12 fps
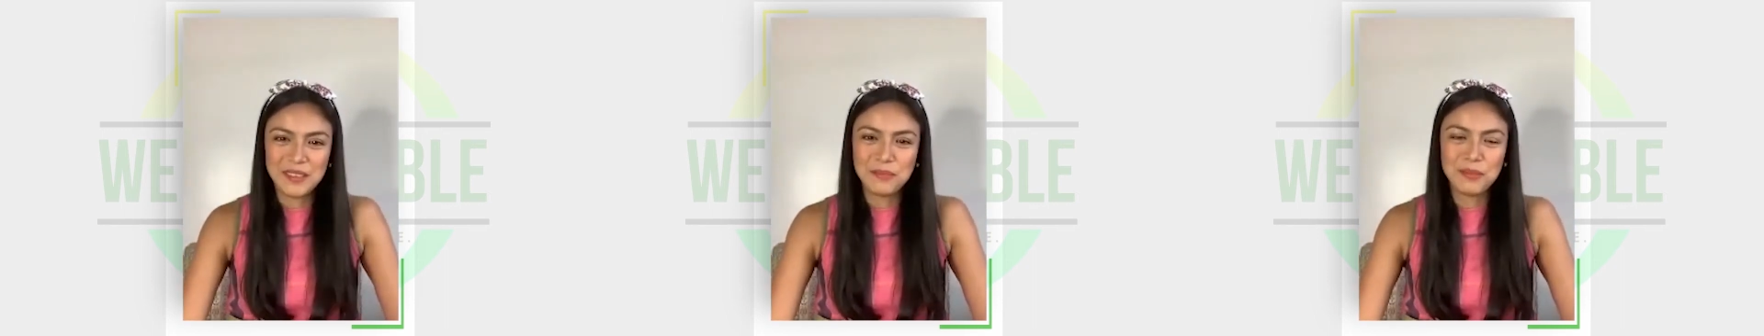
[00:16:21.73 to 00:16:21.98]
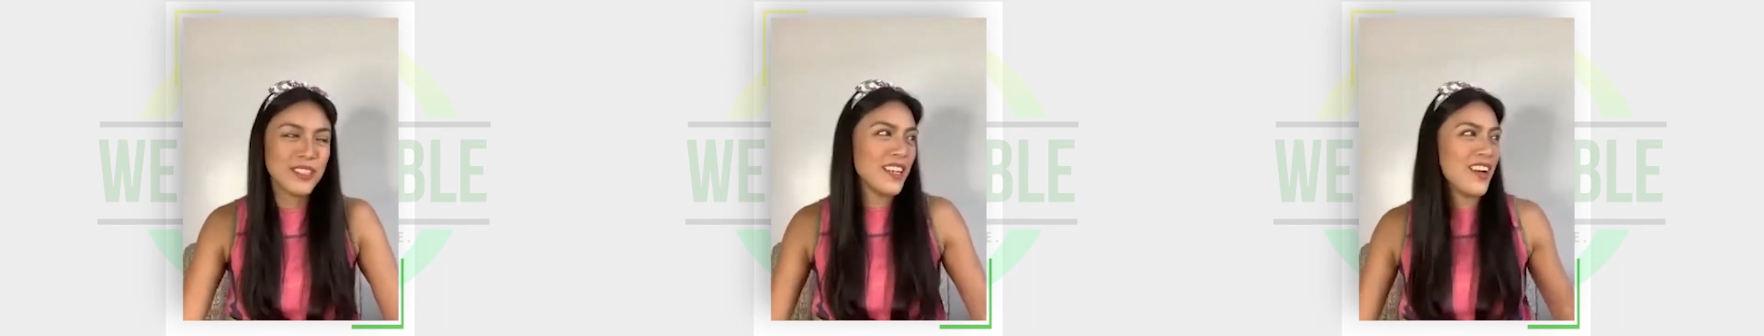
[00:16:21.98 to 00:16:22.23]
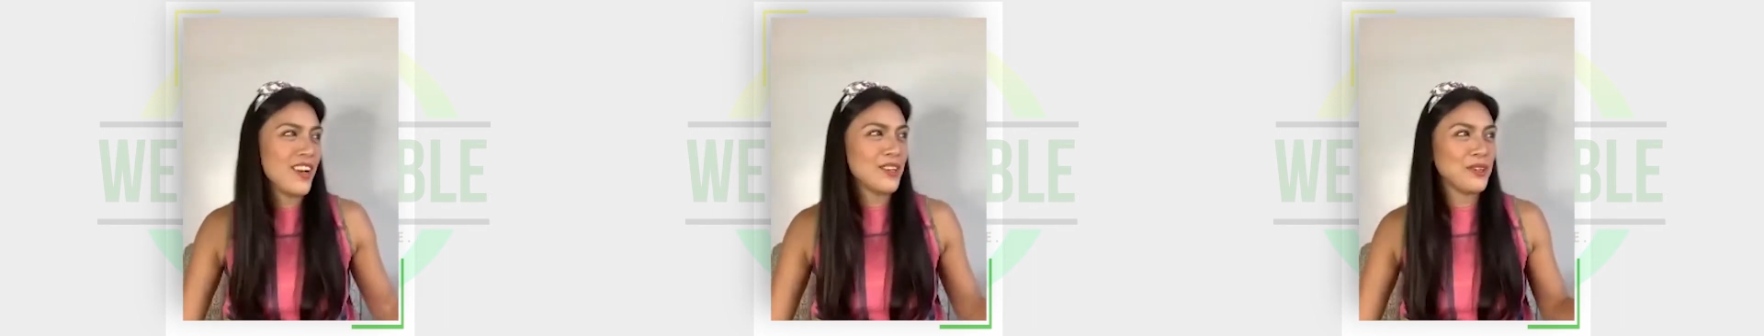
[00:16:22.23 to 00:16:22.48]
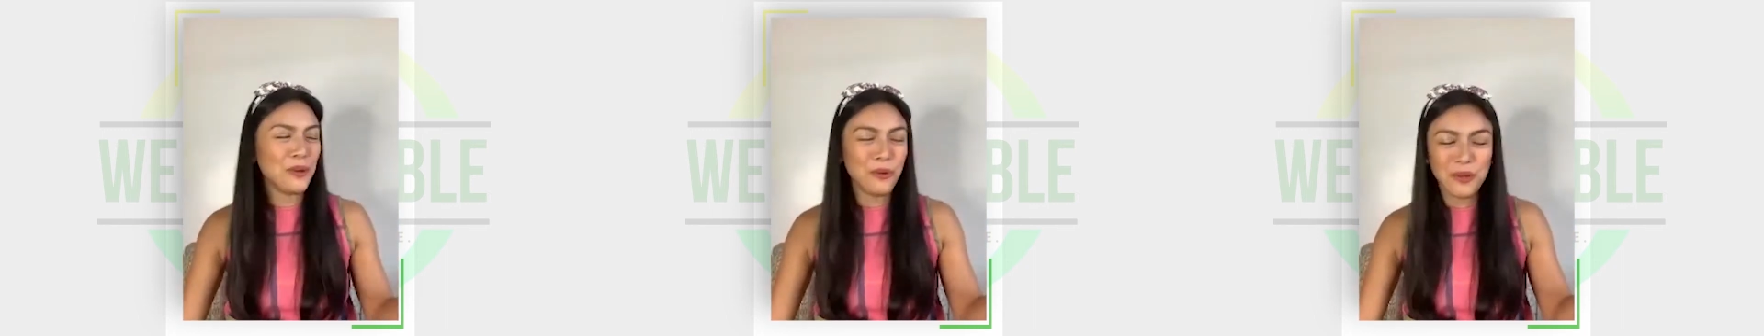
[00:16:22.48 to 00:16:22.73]
Buti na
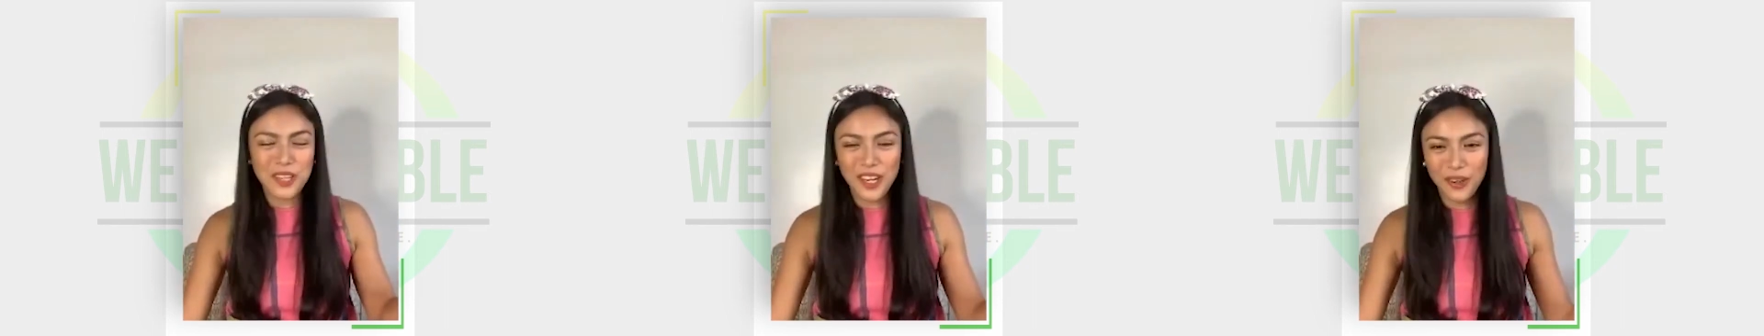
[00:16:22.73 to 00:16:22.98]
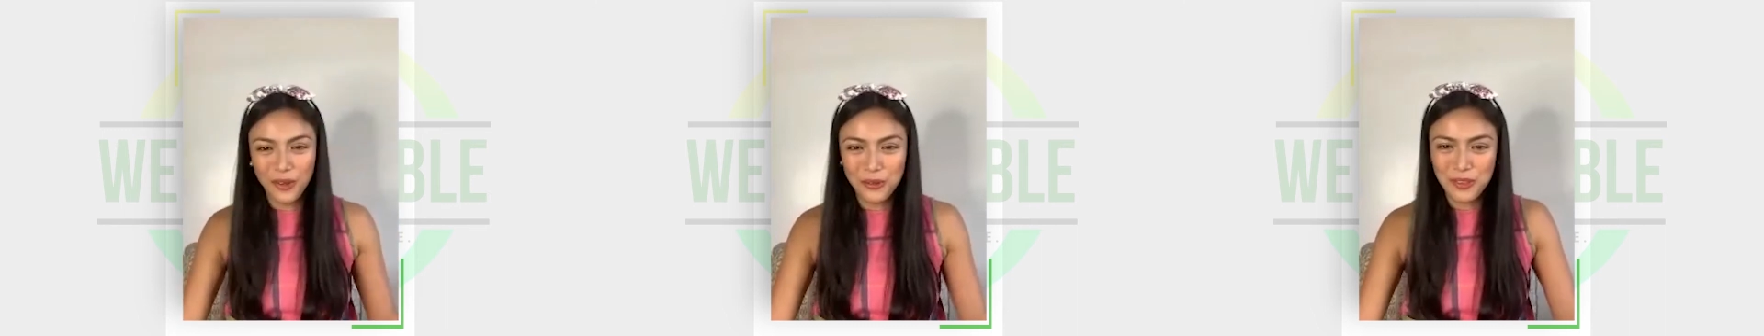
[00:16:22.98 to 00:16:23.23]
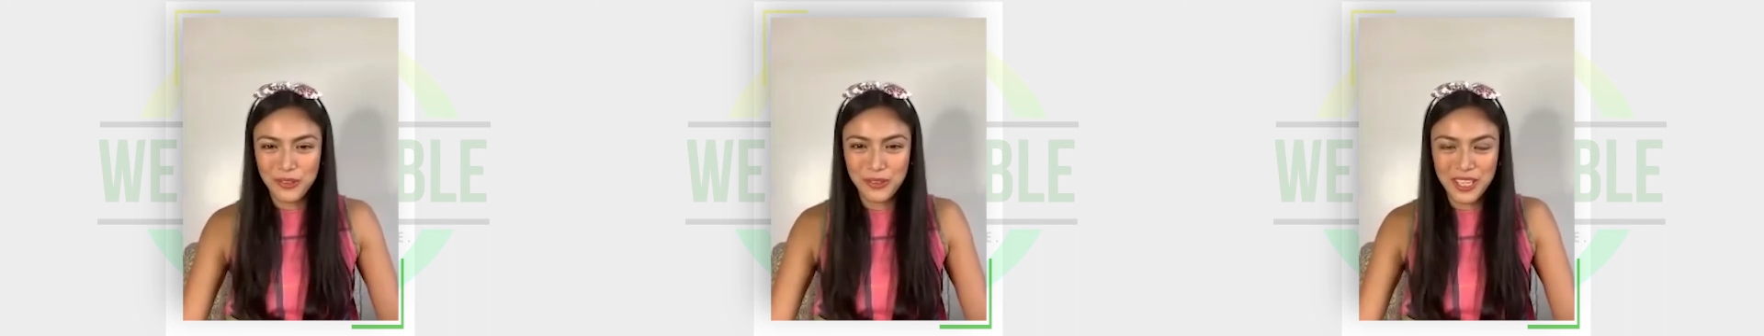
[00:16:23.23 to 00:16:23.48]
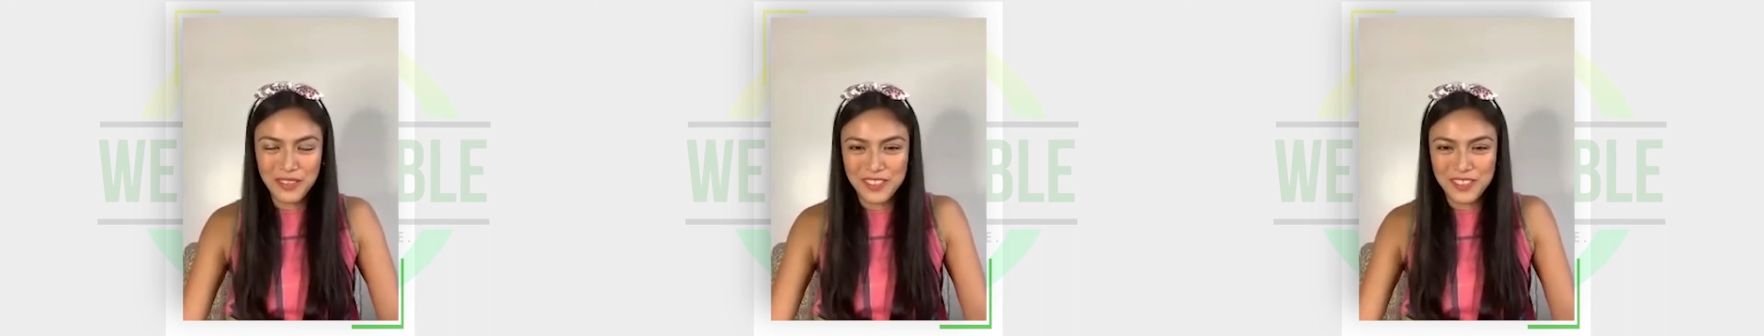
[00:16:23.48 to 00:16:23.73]
lang yung kuya ko who
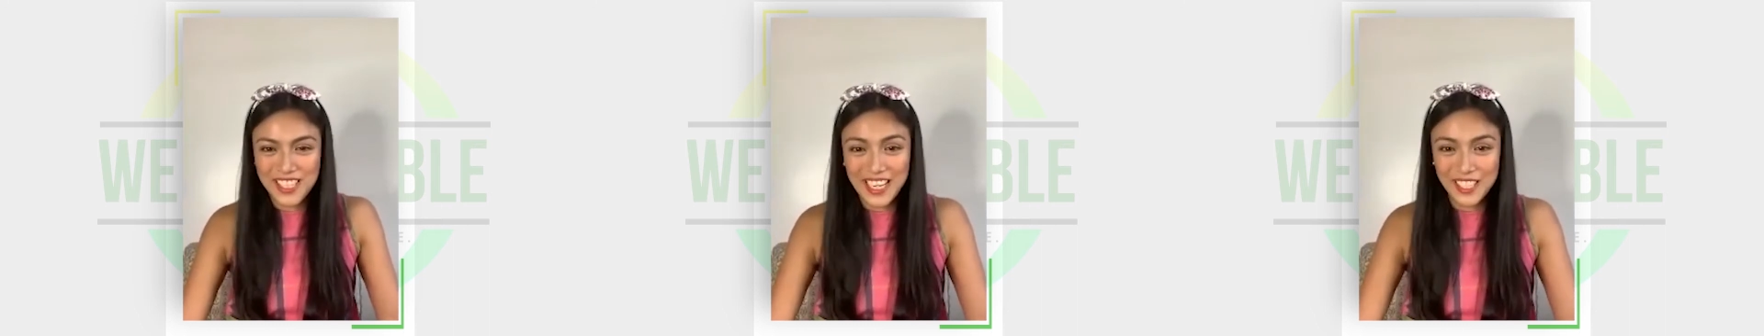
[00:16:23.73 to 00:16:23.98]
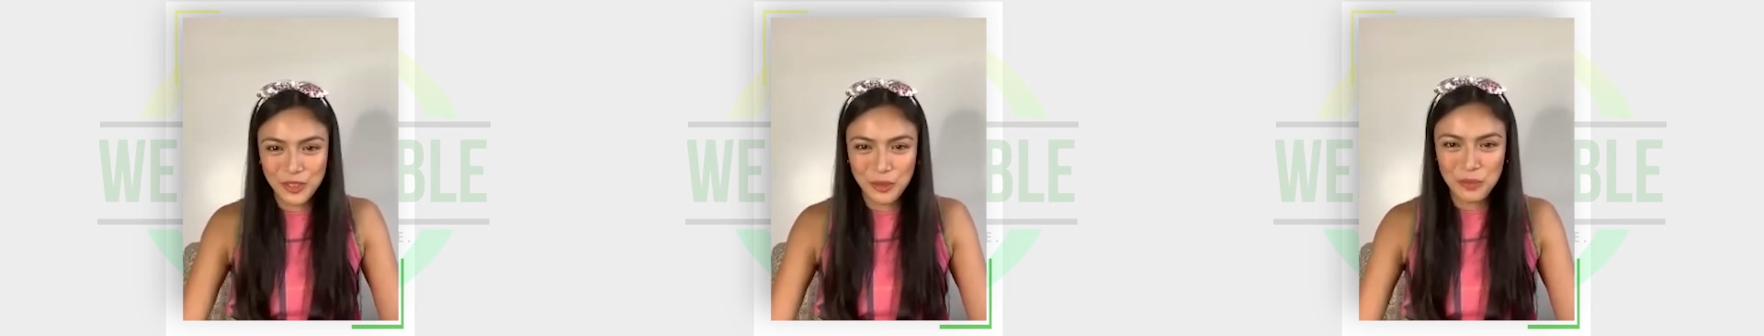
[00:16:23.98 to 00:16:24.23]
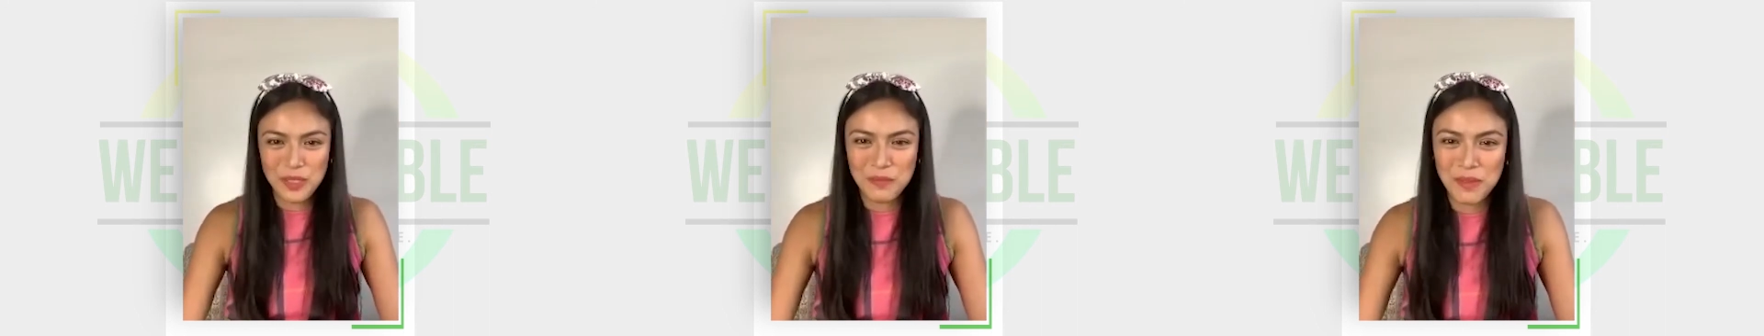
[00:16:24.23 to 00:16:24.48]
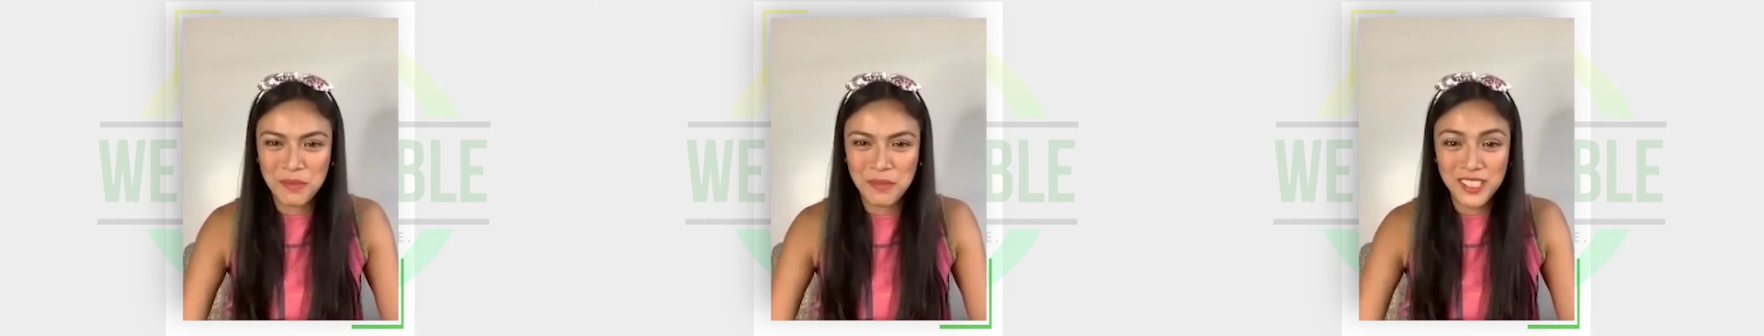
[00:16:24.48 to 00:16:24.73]
lives next to me,
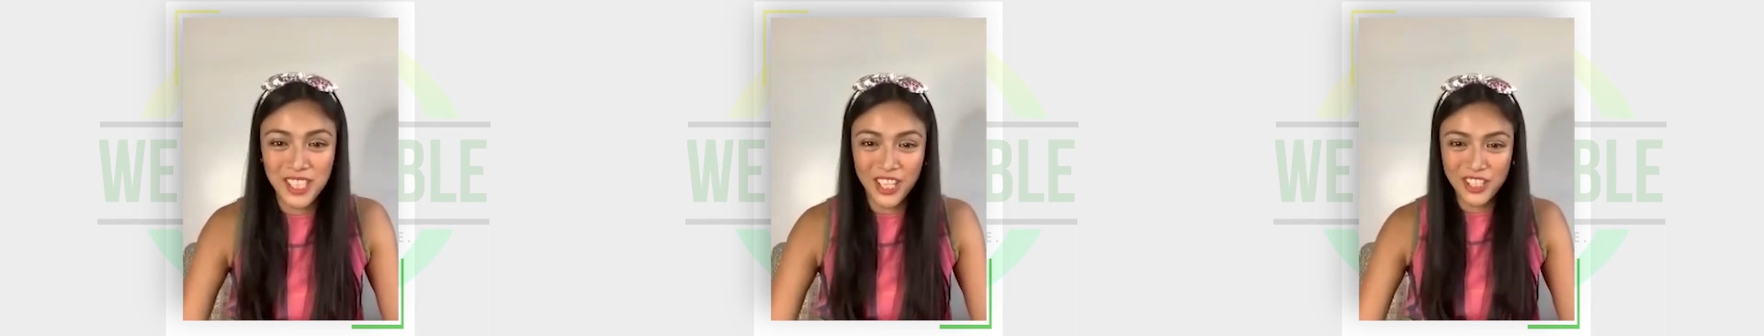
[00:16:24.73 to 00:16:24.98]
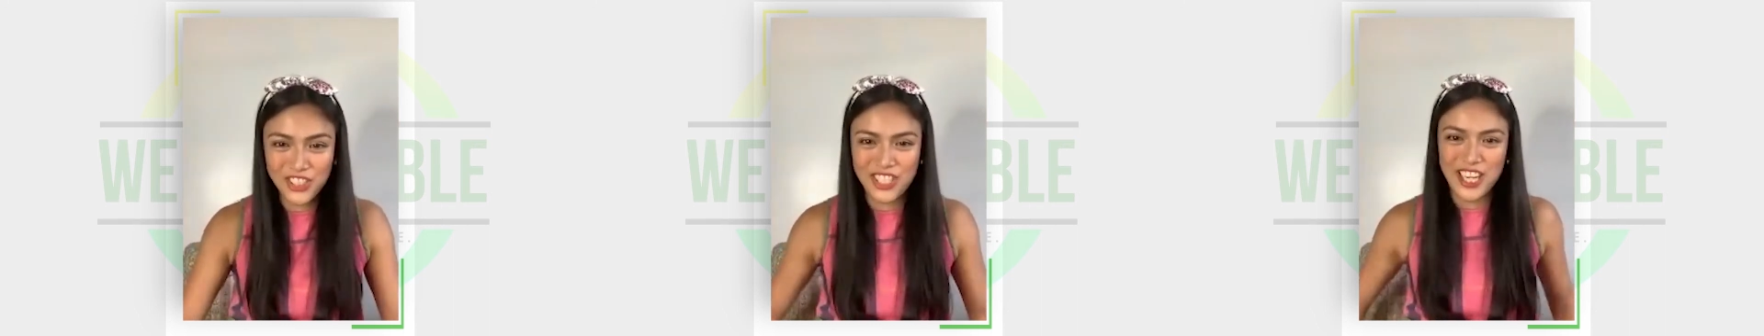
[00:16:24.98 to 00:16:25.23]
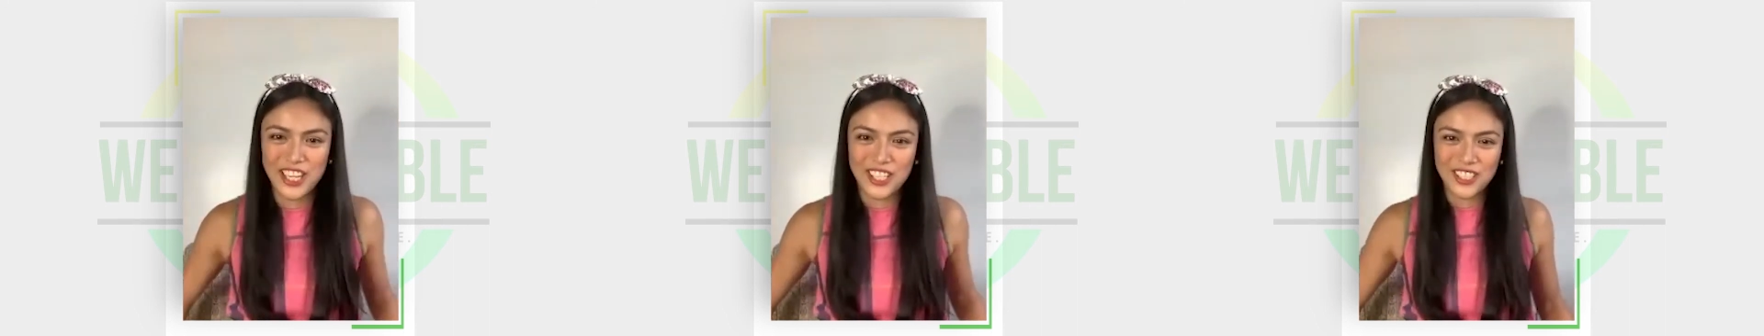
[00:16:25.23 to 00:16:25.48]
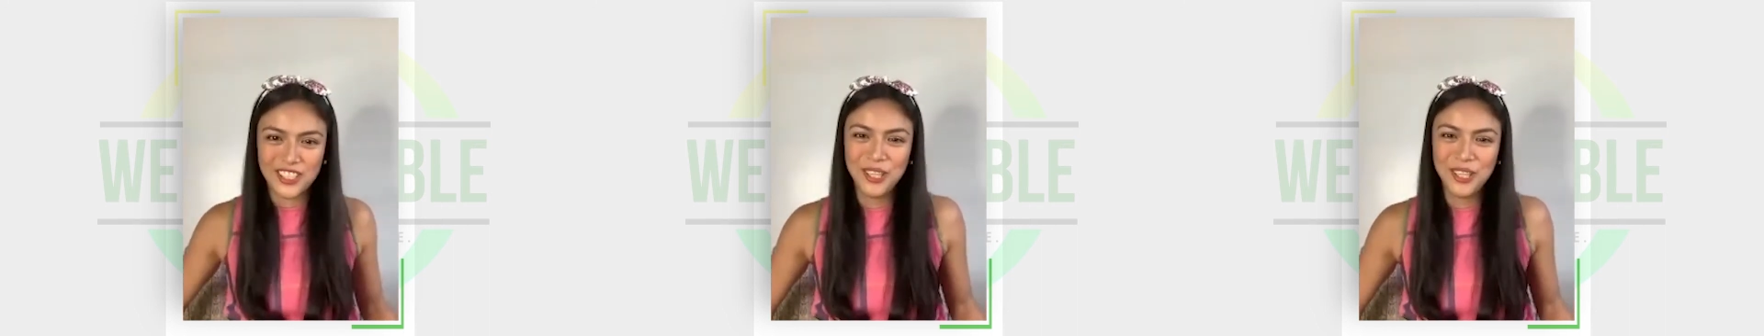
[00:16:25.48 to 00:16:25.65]
may massage chair.